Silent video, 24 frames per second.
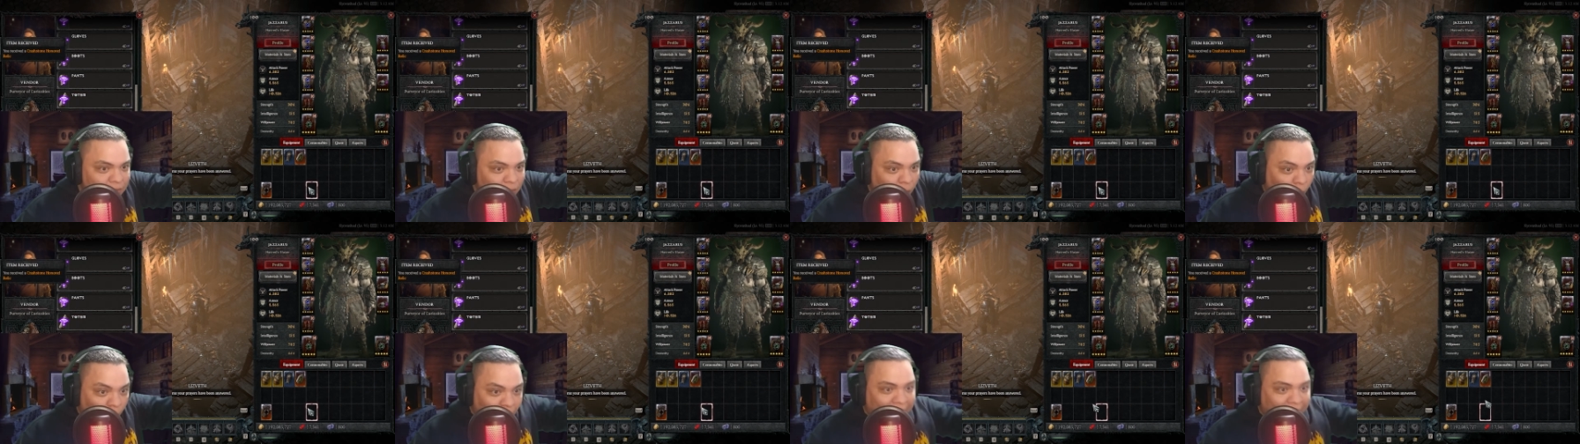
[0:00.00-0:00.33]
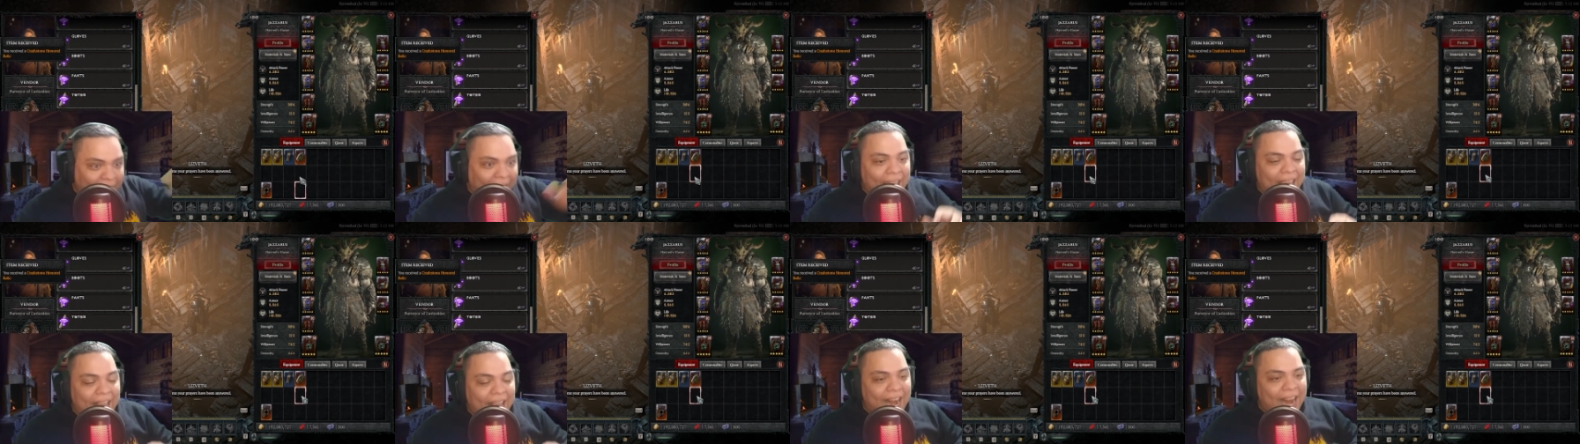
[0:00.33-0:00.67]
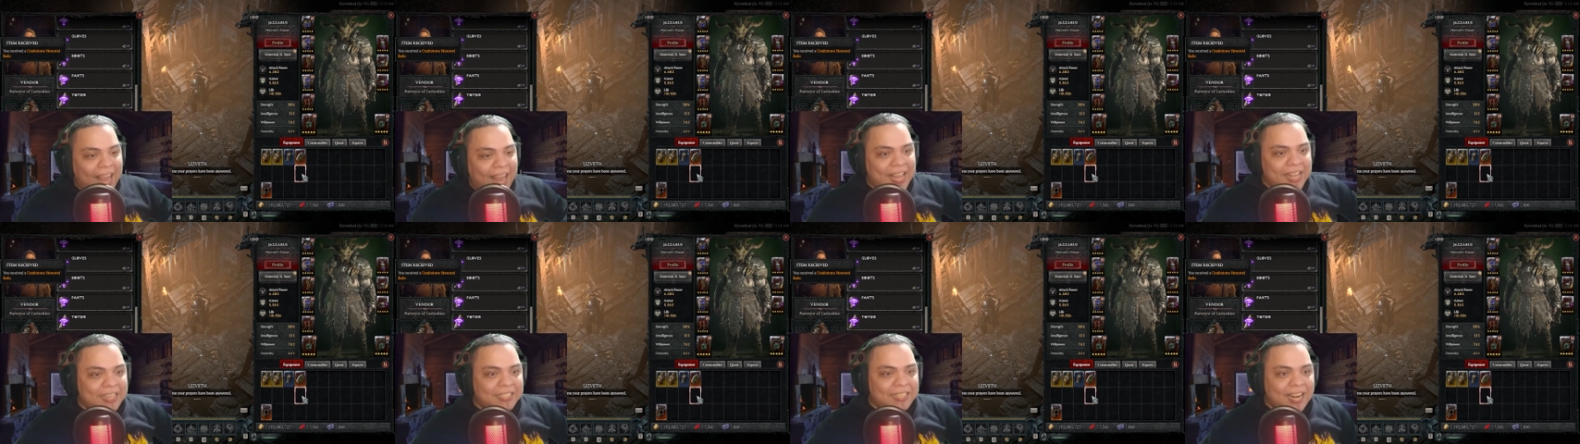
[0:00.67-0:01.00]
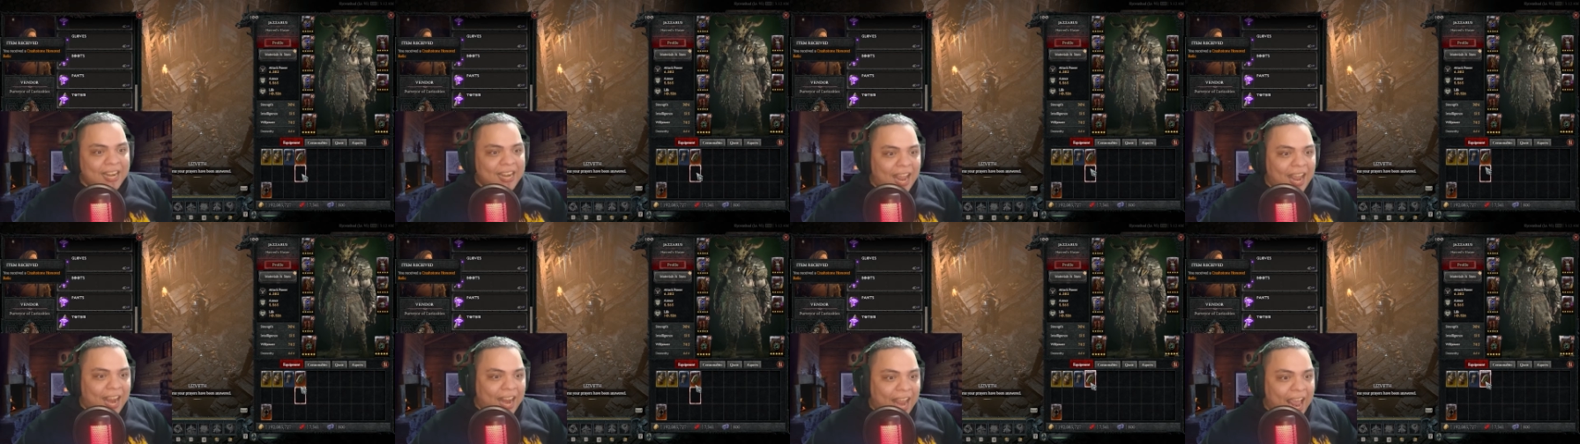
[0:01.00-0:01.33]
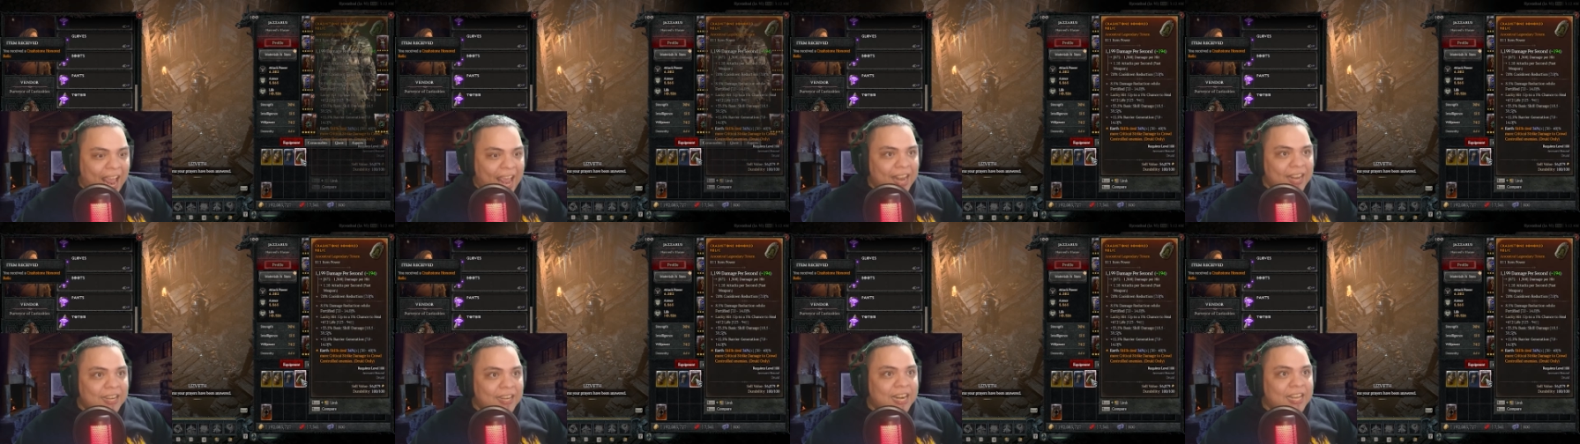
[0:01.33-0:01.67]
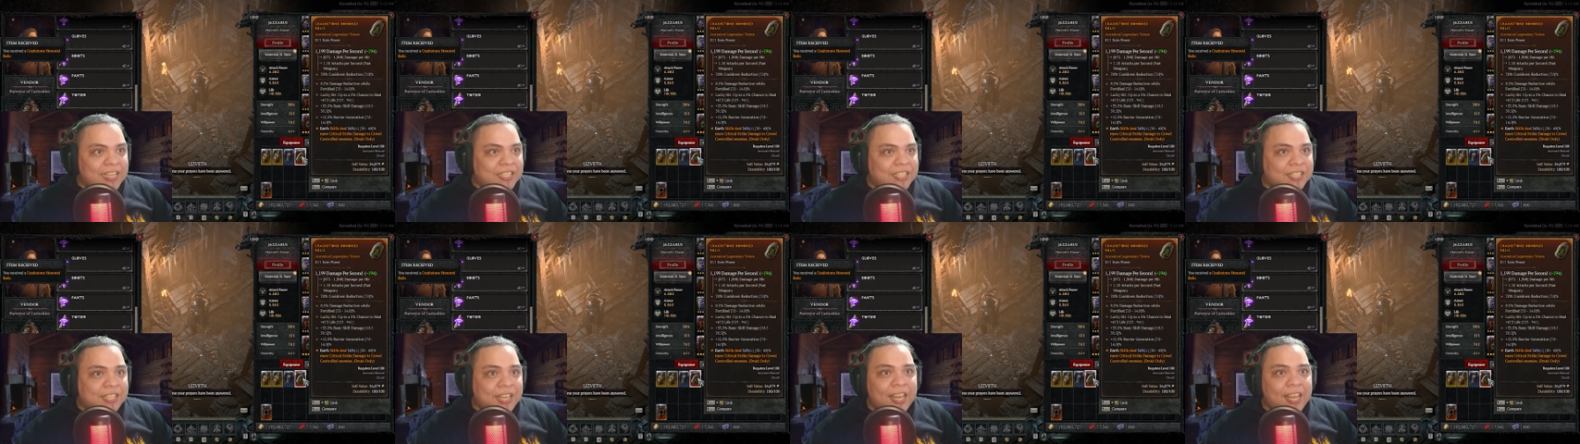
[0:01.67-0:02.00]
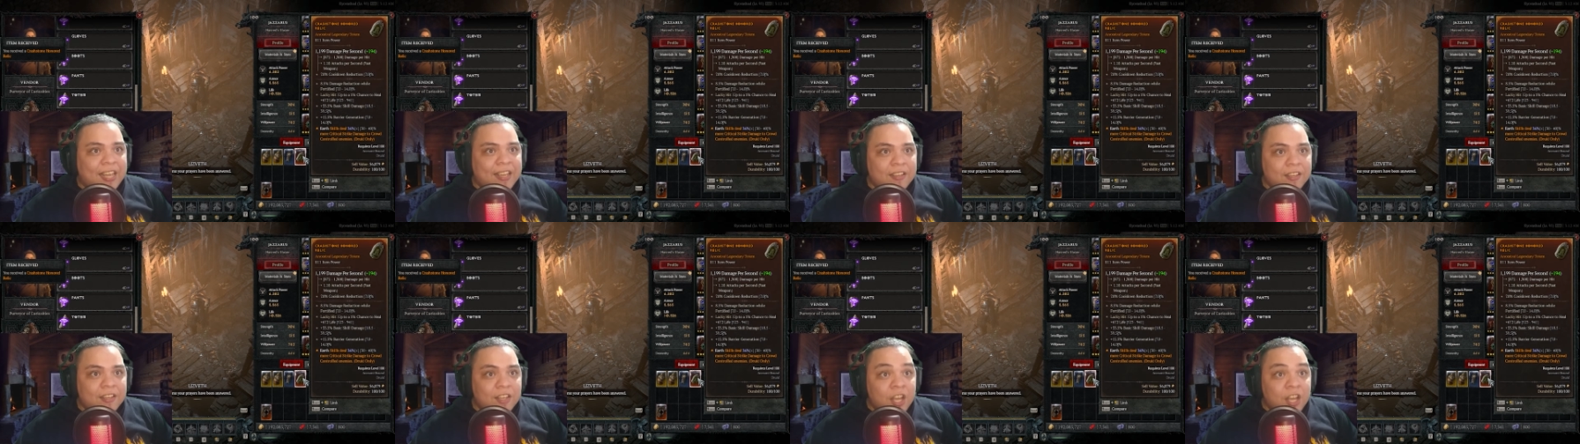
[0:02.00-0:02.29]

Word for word: Okay, a legendary again. Let's see.